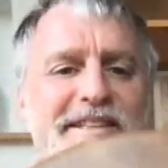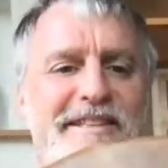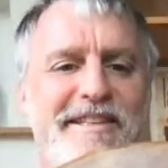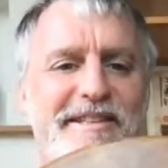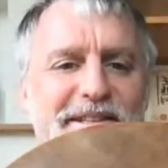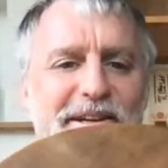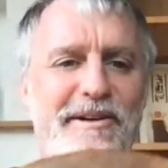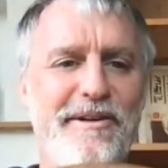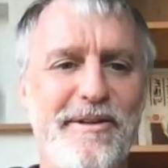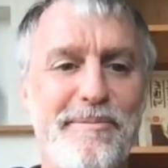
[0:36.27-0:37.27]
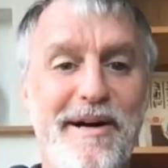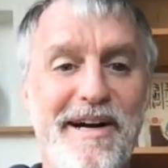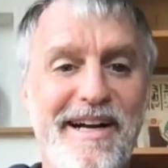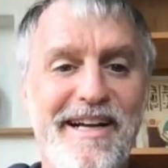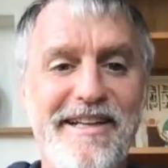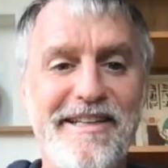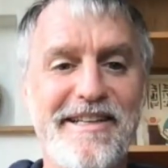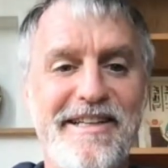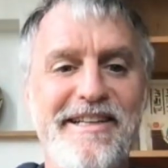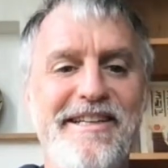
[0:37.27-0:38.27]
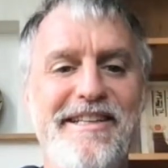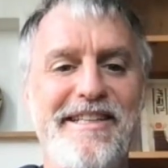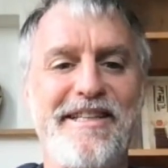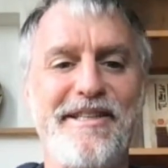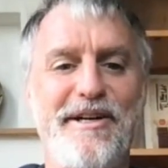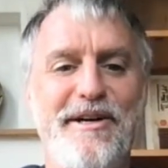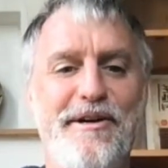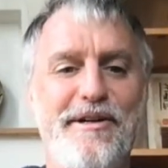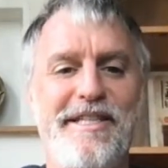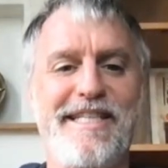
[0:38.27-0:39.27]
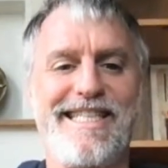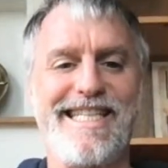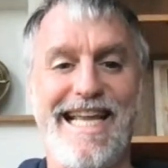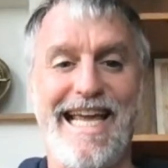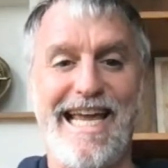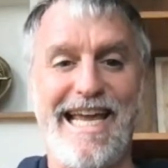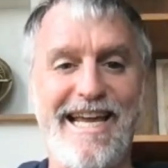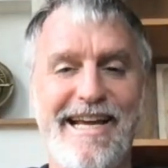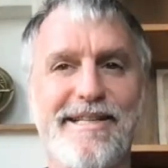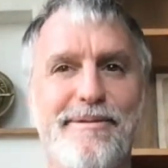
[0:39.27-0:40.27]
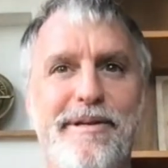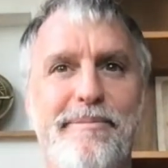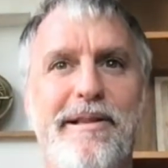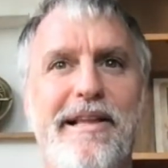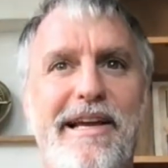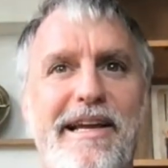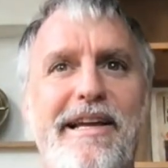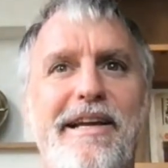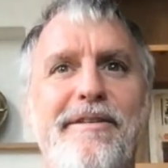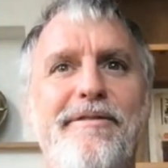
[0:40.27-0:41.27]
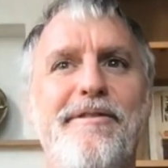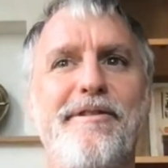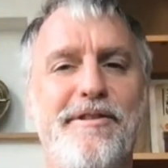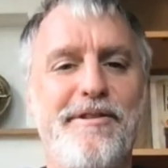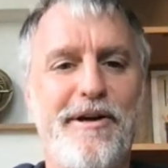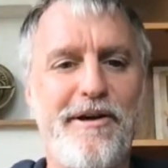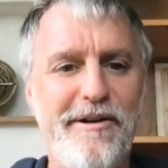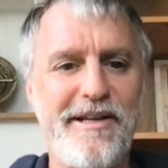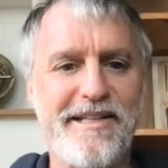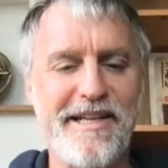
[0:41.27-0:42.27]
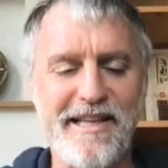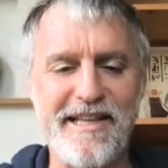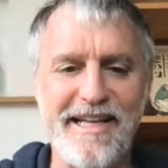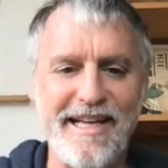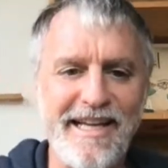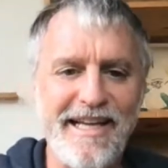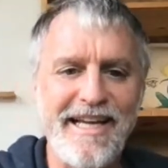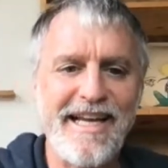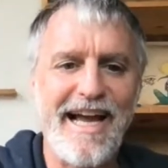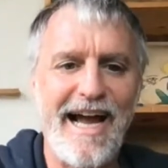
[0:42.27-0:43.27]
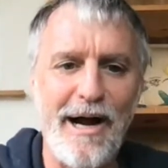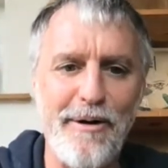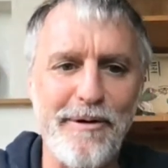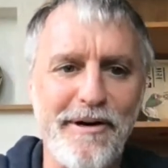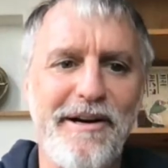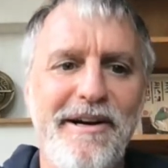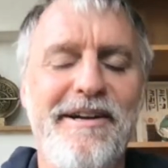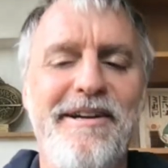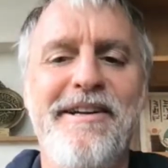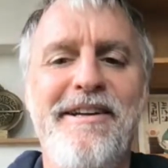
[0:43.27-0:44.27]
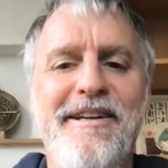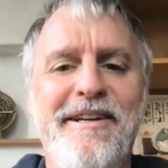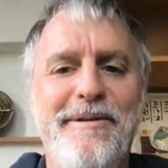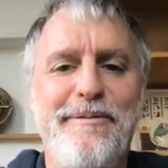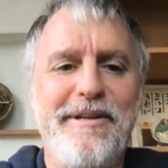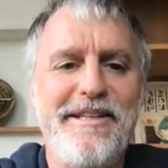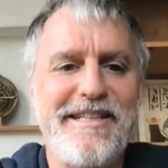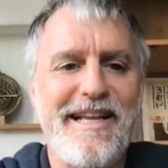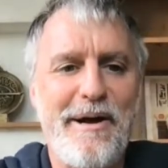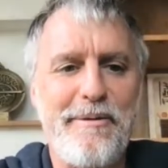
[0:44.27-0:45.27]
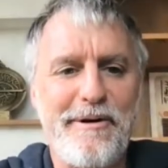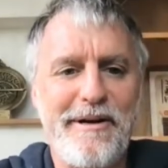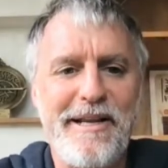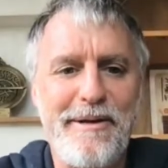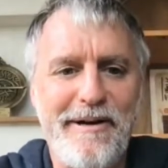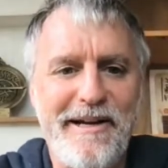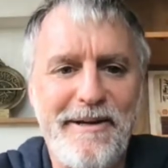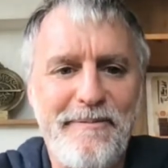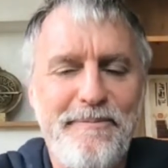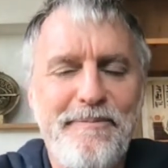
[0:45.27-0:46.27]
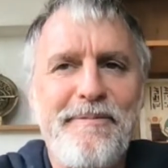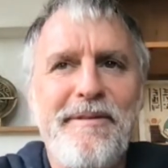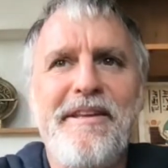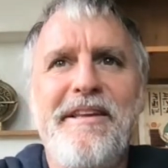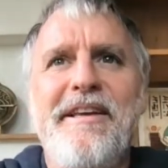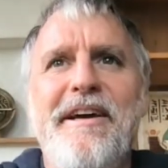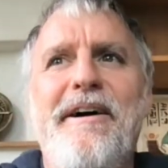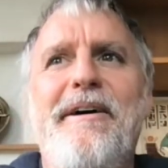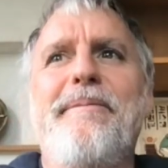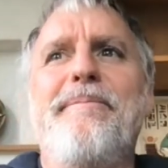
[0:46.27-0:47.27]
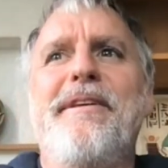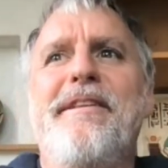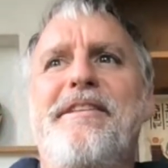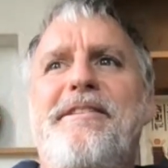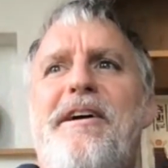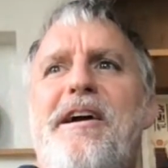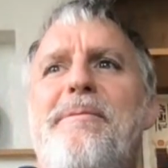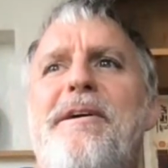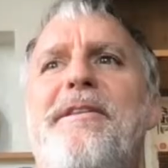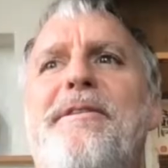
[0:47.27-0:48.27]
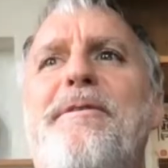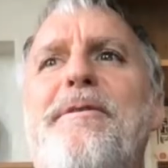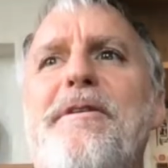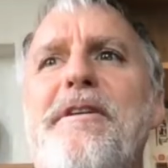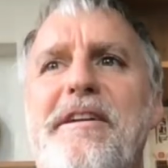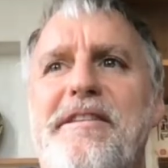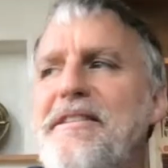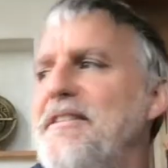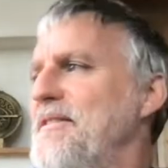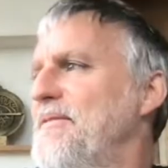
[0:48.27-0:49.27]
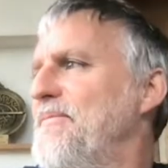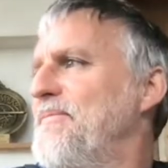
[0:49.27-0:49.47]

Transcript: This is on the mind and in the heart today as we play for Storytelling Hour. What is an hour anyway? And let's talk about the Horus